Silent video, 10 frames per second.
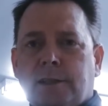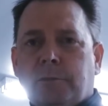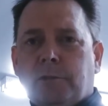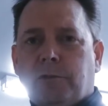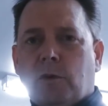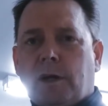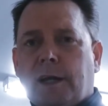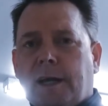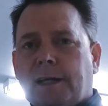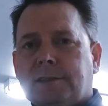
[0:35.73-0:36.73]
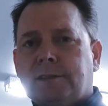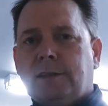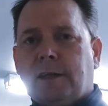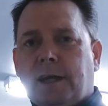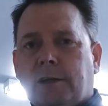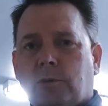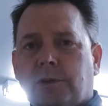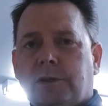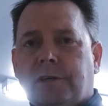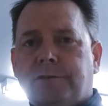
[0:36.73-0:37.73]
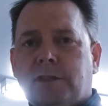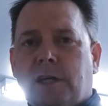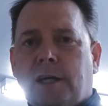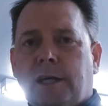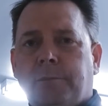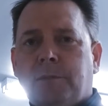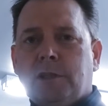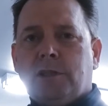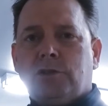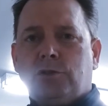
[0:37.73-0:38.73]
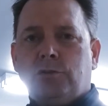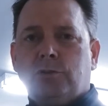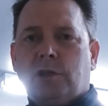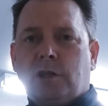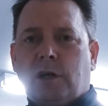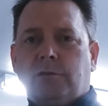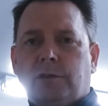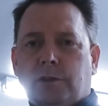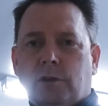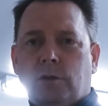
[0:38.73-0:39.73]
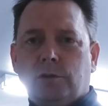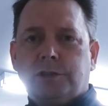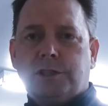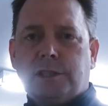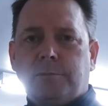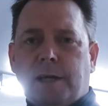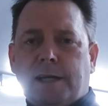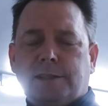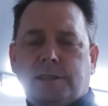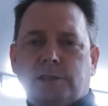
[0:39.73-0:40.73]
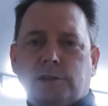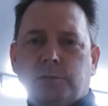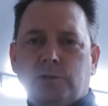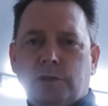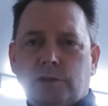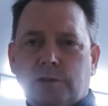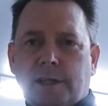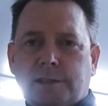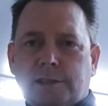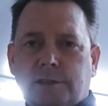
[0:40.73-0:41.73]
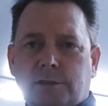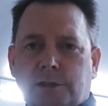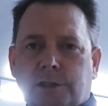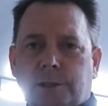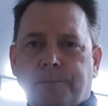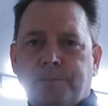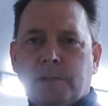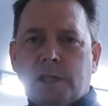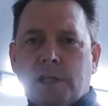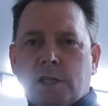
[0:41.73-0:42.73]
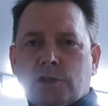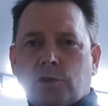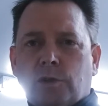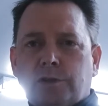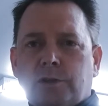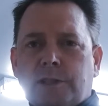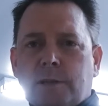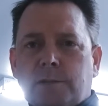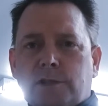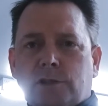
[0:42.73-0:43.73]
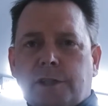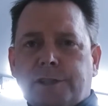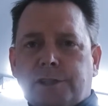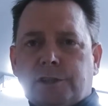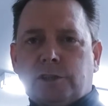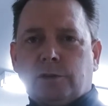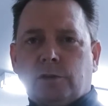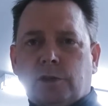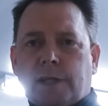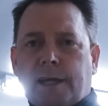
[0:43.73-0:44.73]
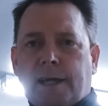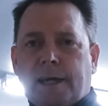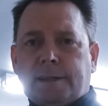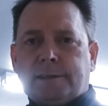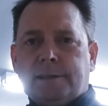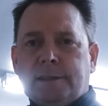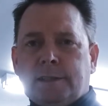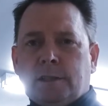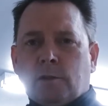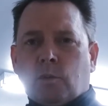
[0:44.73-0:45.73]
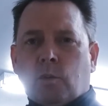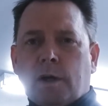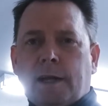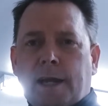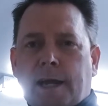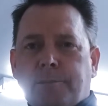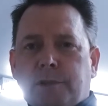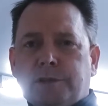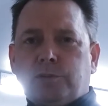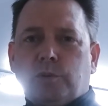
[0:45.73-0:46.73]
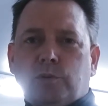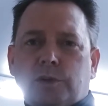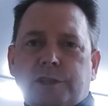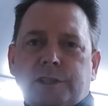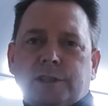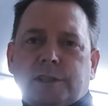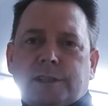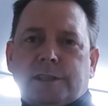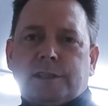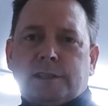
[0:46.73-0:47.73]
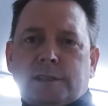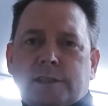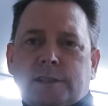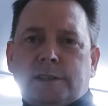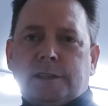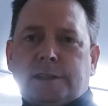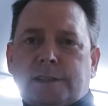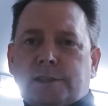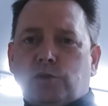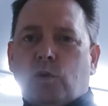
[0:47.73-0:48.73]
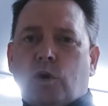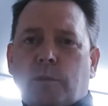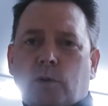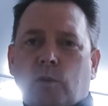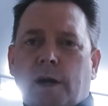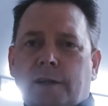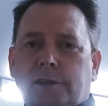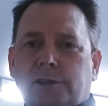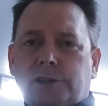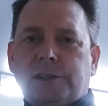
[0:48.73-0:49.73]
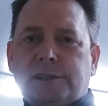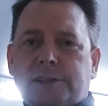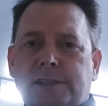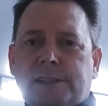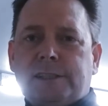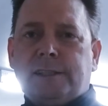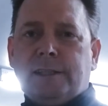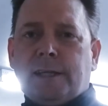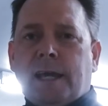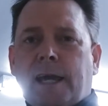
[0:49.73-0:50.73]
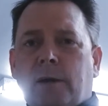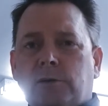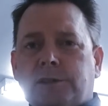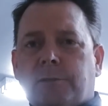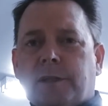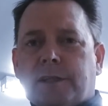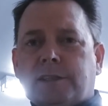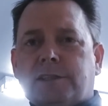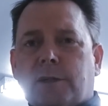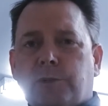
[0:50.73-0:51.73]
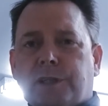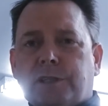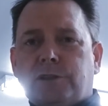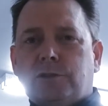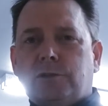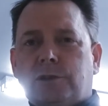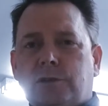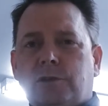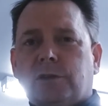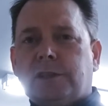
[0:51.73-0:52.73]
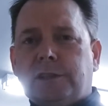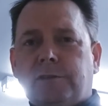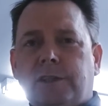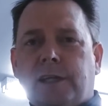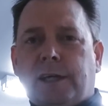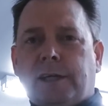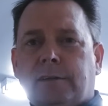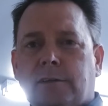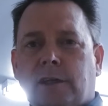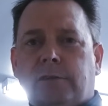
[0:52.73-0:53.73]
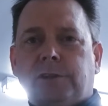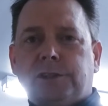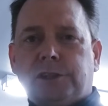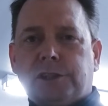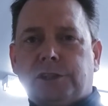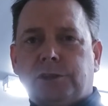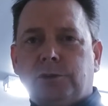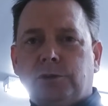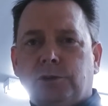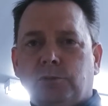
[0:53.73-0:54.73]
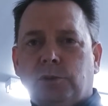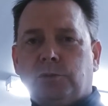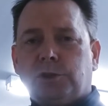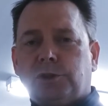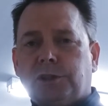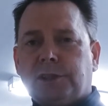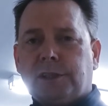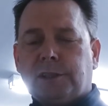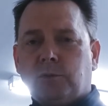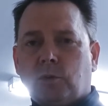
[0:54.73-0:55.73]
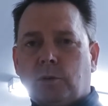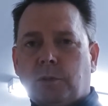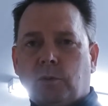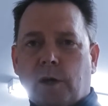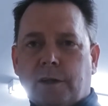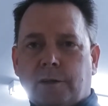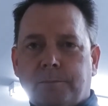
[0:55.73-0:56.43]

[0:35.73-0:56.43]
before it has adequate enough time to cover the whole seed mass as it's moving through that seed treater. So we'll do a demonstration to look at what happens when we're dealing in this warmer weather treating seed, and some of the things that we can do to alleviate coverage issues when we're treating in warmer weather.